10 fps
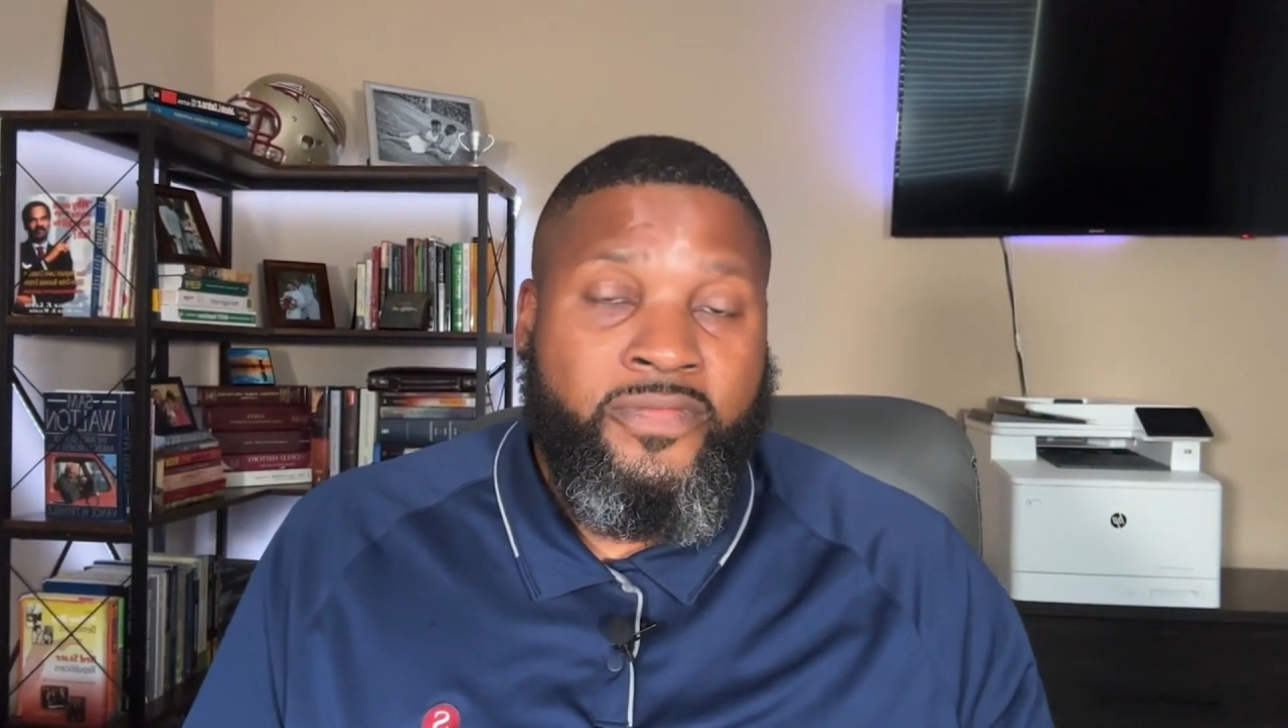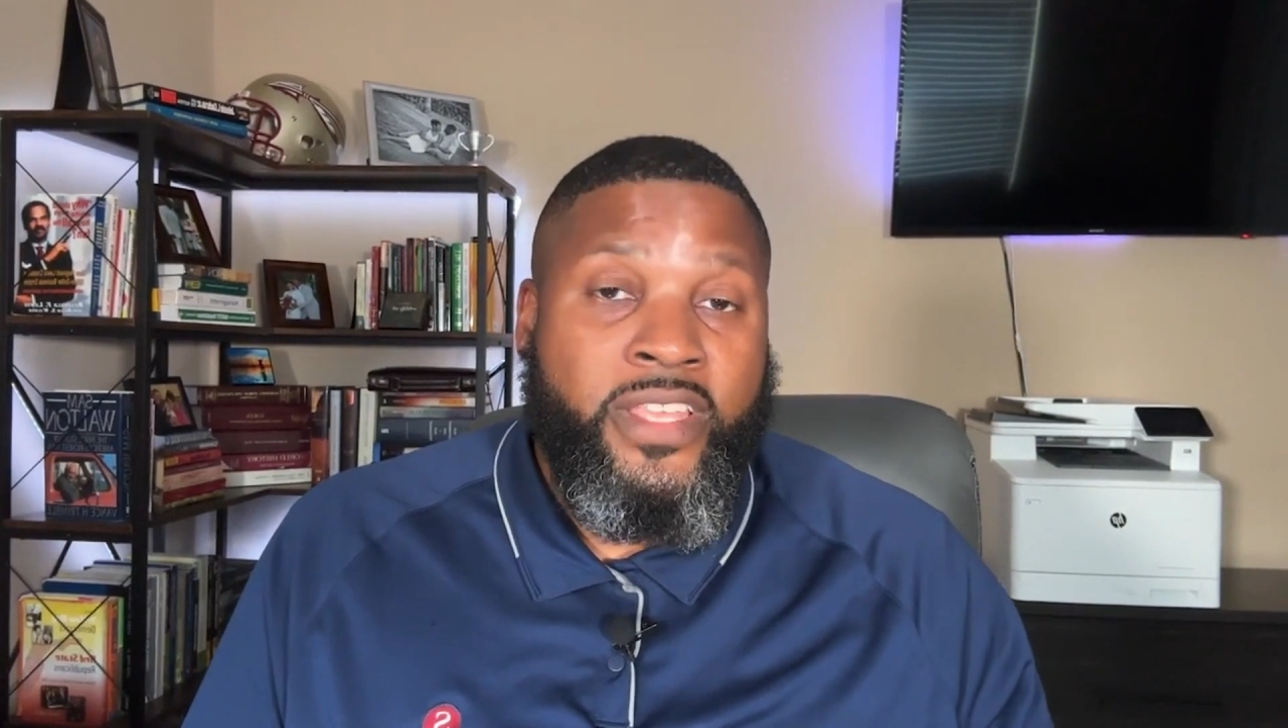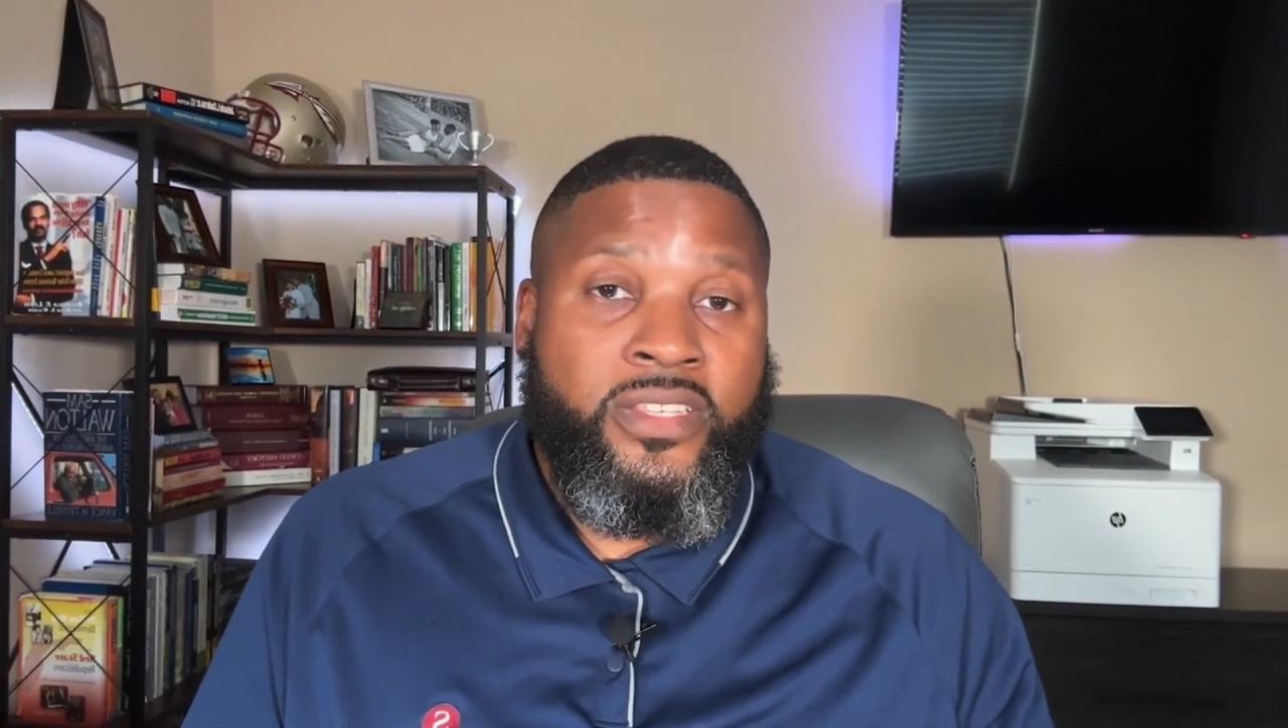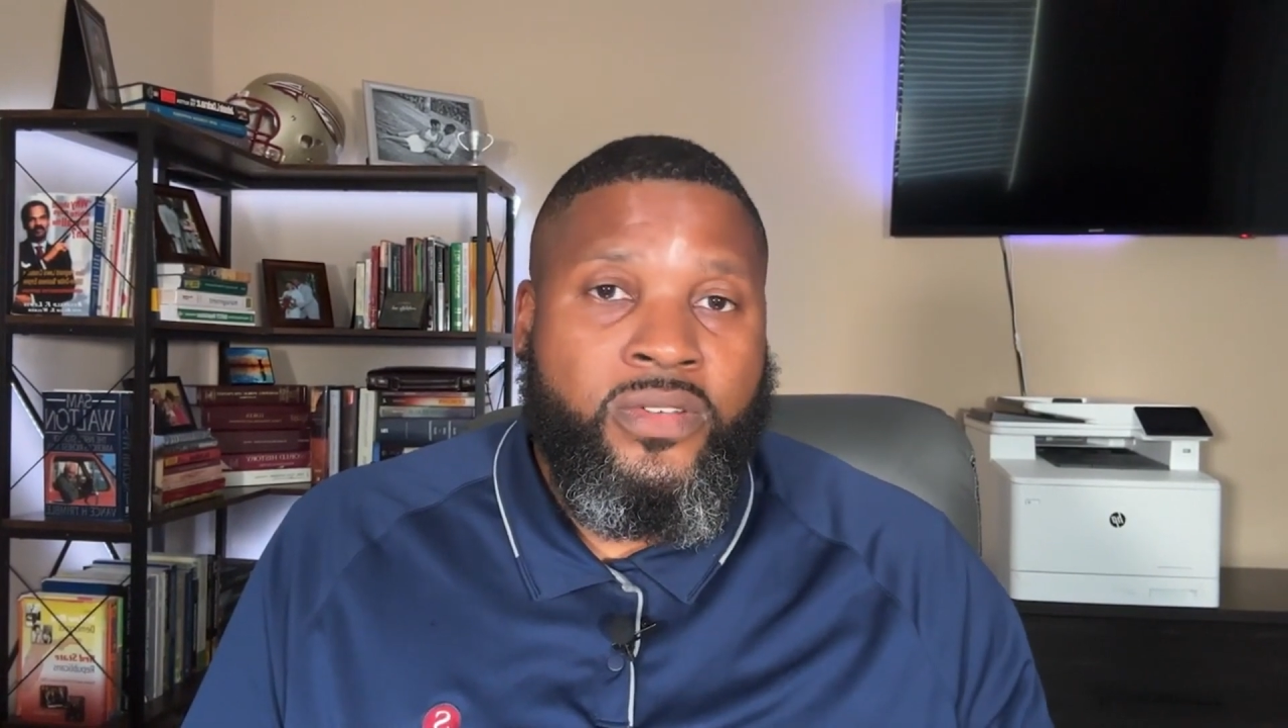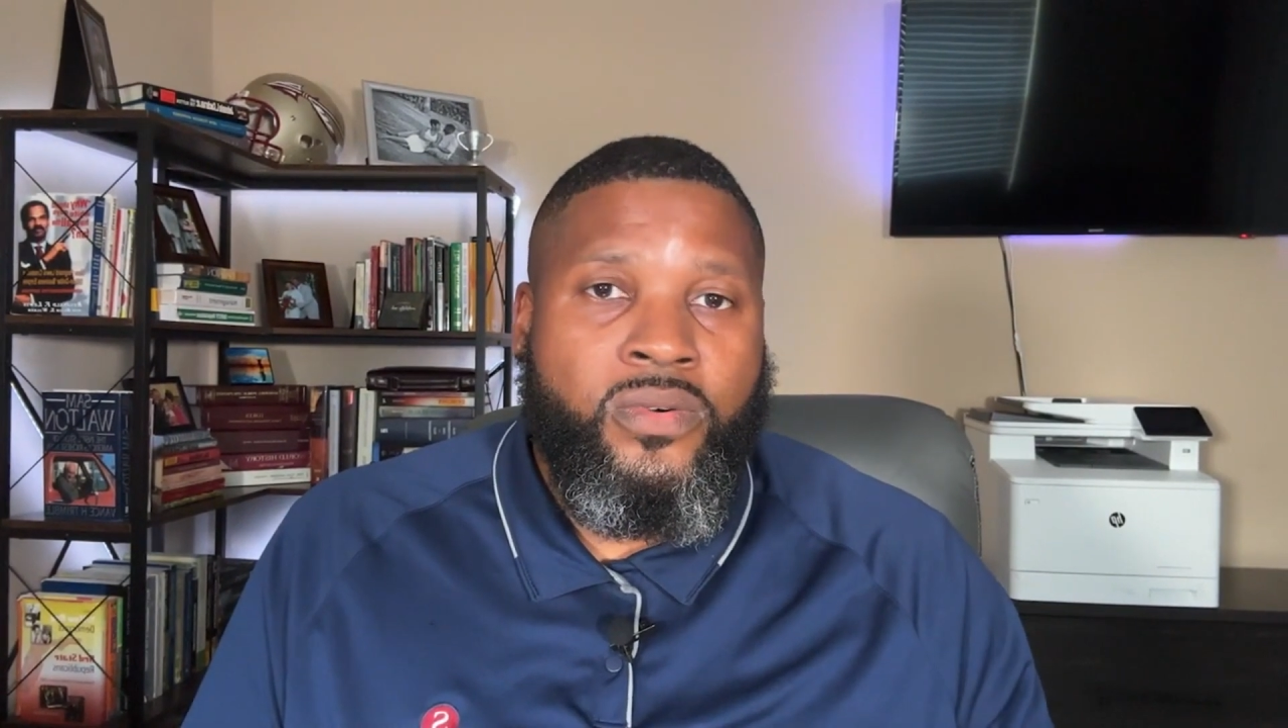
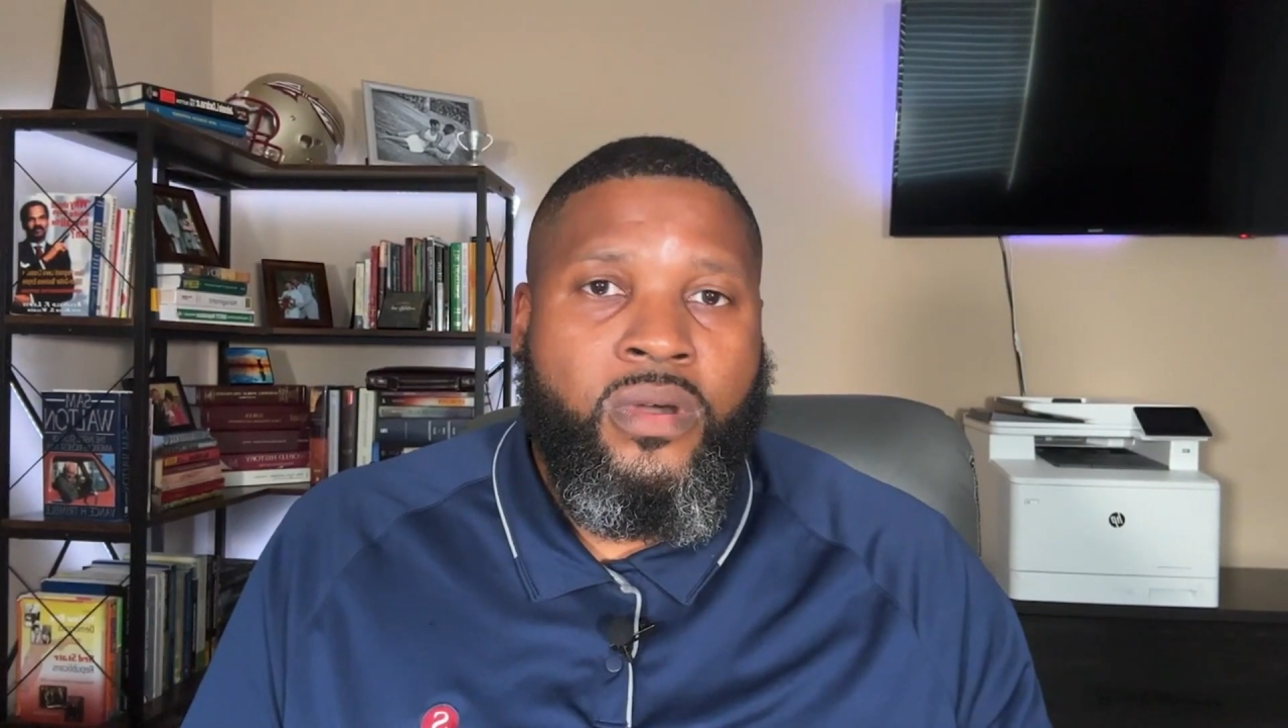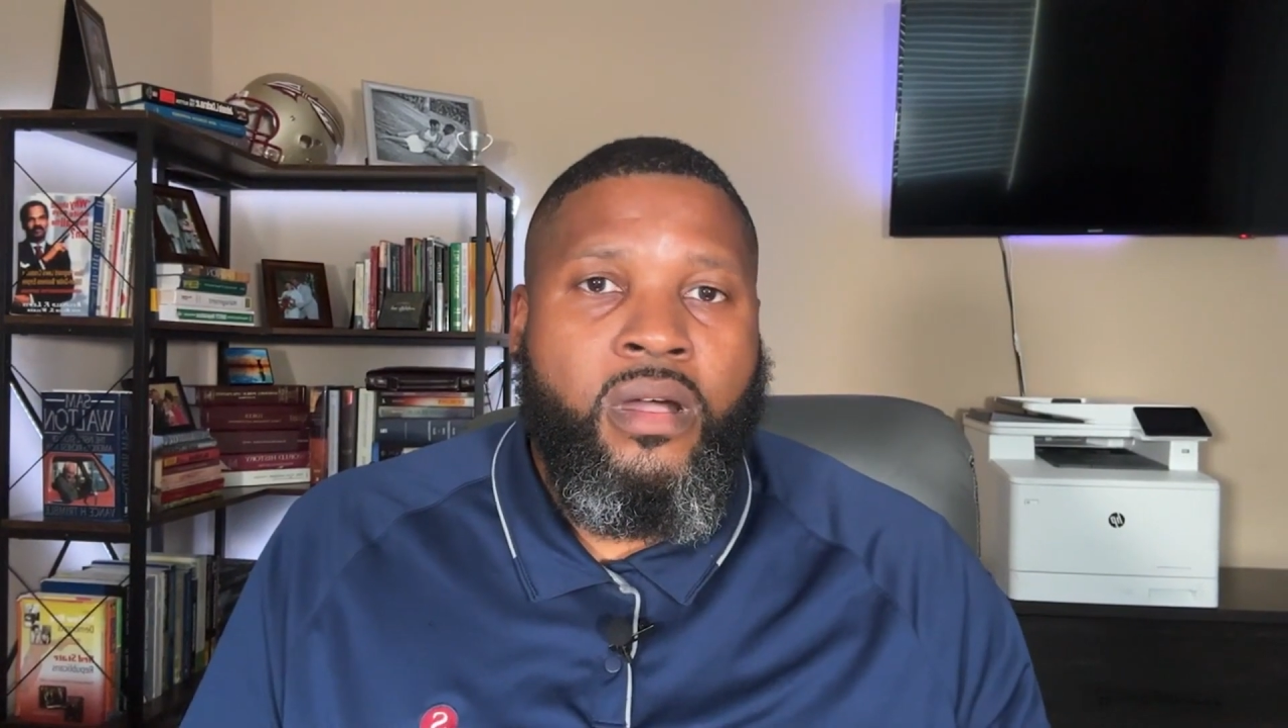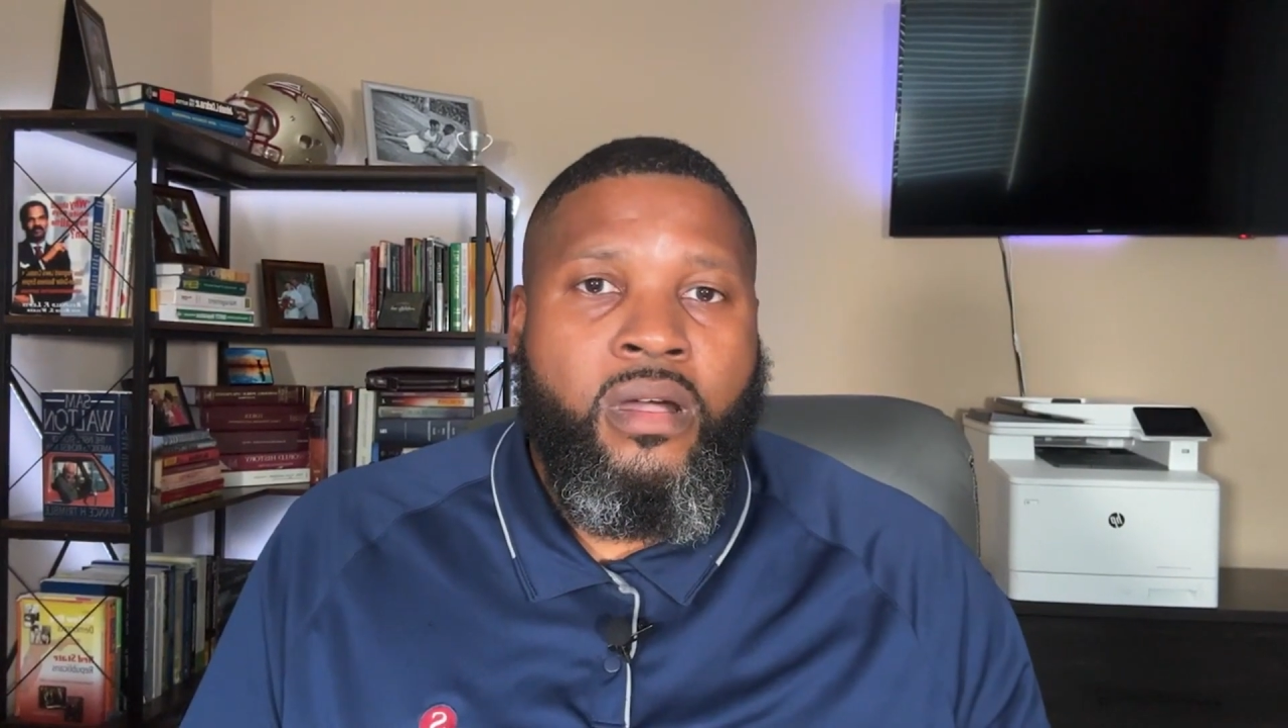physical,